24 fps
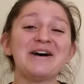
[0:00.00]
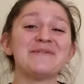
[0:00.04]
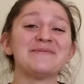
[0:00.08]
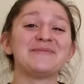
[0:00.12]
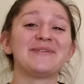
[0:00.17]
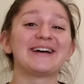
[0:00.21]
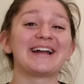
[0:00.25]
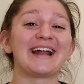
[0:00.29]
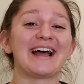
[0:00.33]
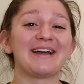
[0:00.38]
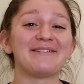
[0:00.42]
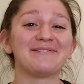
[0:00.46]

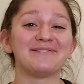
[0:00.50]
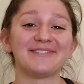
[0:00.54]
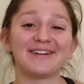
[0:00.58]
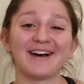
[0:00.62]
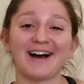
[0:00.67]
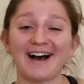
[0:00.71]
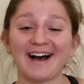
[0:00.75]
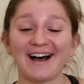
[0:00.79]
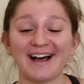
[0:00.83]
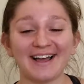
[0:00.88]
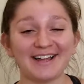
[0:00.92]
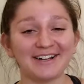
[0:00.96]
but I'm
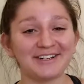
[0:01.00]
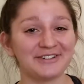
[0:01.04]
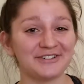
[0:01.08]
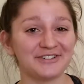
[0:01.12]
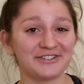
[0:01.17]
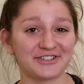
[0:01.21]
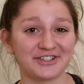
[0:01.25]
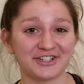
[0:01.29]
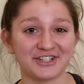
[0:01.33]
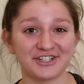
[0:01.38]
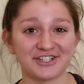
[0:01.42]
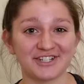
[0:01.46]
not a
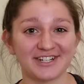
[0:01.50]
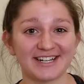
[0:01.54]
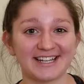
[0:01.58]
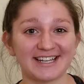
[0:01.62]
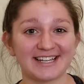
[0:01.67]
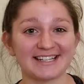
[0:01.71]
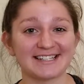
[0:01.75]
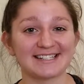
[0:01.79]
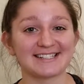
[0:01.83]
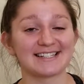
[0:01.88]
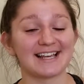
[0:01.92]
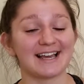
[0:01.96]

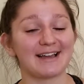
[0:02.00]
nutritionist,